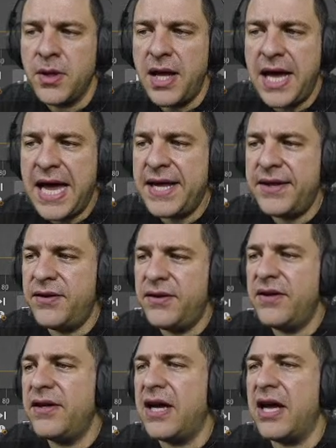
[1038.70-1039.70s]
and
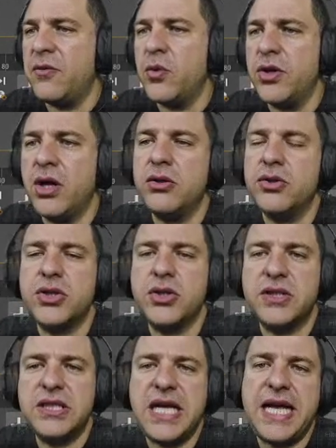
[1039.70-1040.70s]
I will also
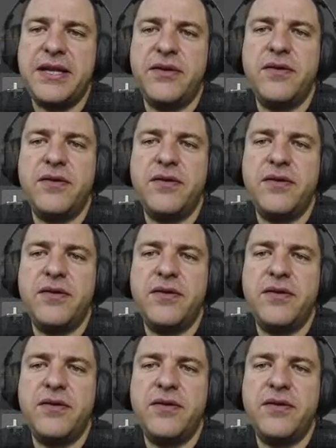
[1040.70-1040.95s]
set